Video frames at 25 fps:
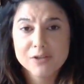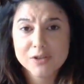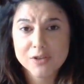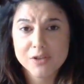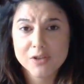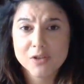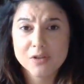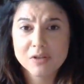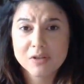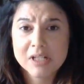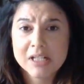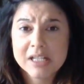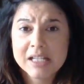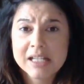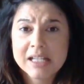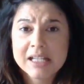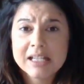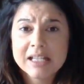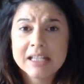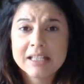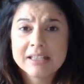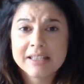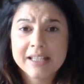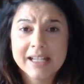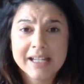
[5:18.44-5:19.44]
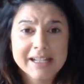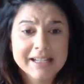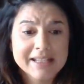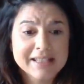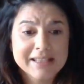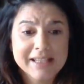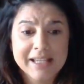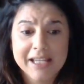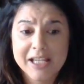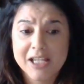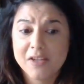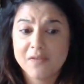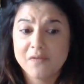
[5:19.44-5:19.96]
So that
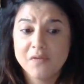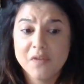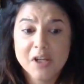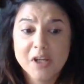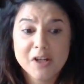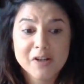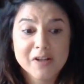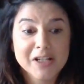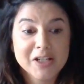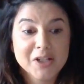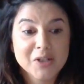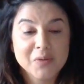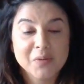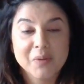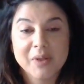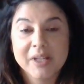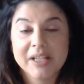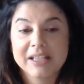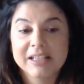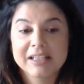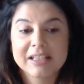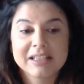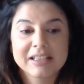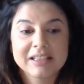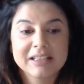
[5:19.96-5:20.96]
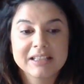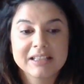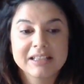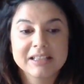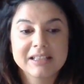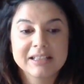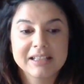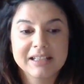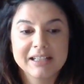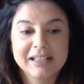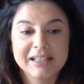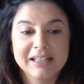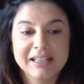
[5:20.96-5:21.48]
is a very quick,
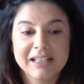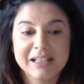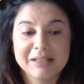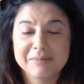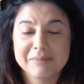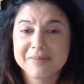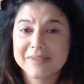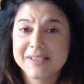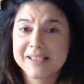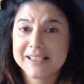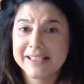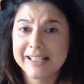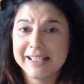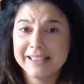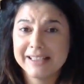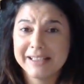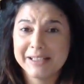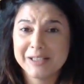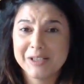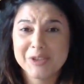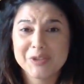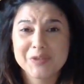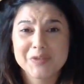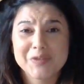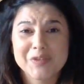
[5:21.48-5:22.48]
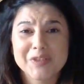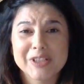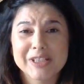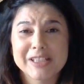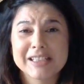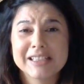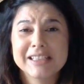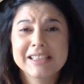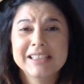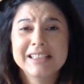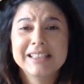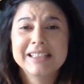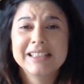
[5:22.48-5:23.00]
slightly
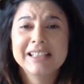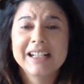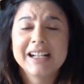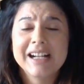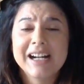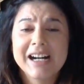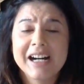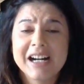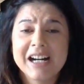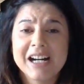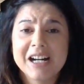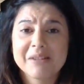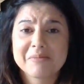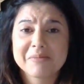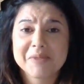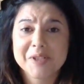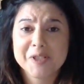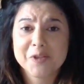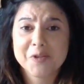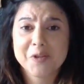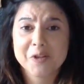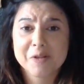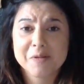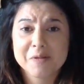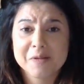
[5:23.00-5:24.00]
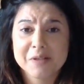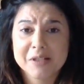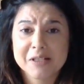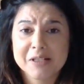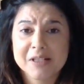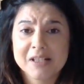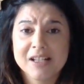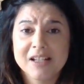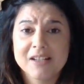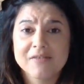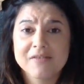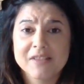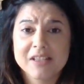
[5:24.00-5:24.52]
over
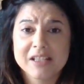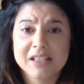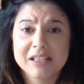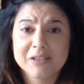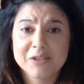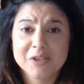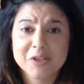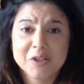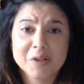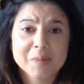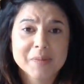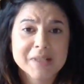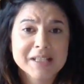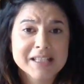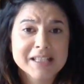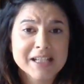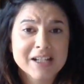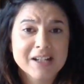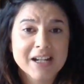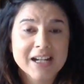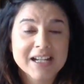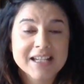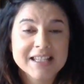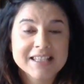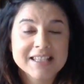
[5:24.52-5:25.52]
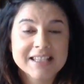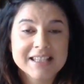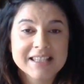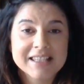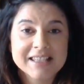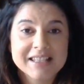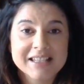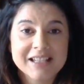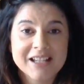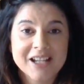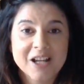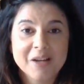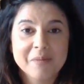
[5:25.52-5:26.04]
description of the integumentary
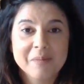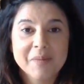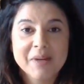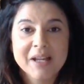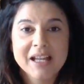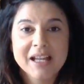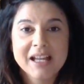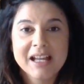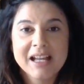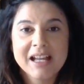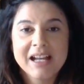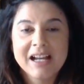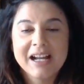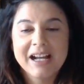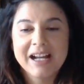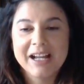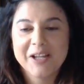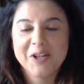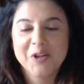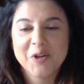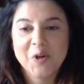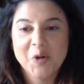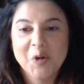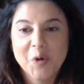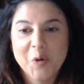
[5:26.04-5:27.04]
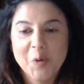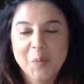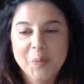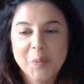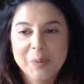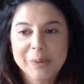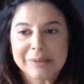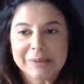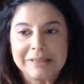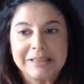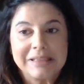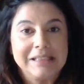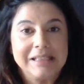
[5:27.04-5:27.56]
system. I
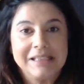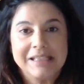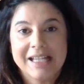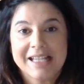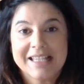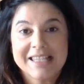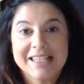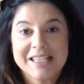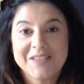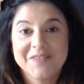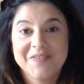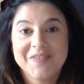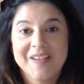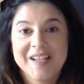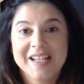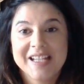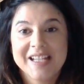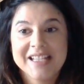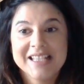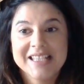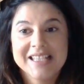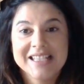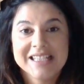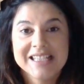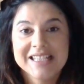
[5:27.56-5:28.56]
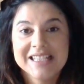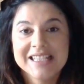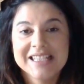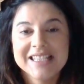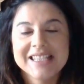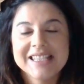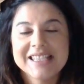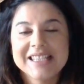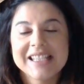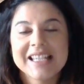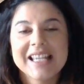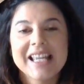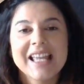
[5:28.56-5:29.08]
hope that
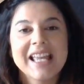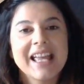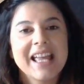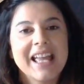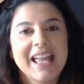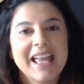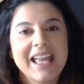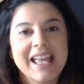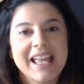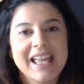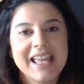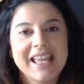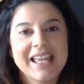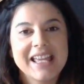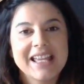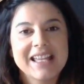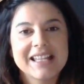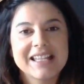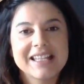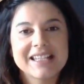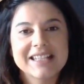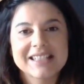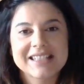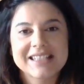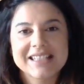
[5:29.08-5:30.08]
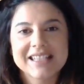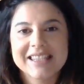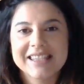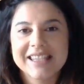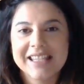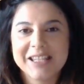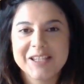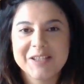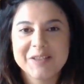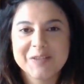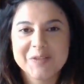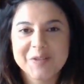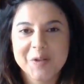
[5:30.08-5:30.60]
suffices, and
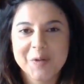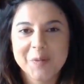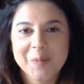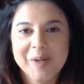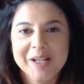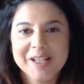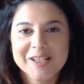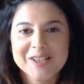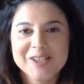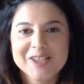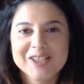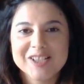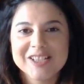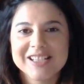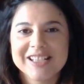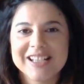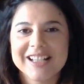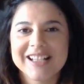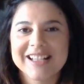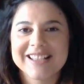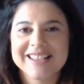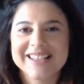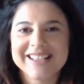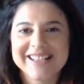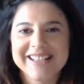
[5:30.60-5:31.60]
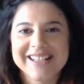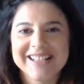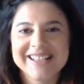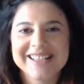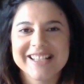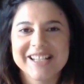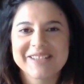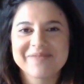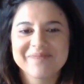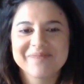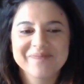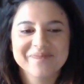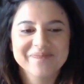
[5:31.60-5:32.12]
thank you so much. I'll see you
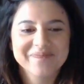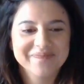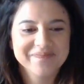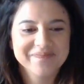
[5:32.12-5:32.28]
next time.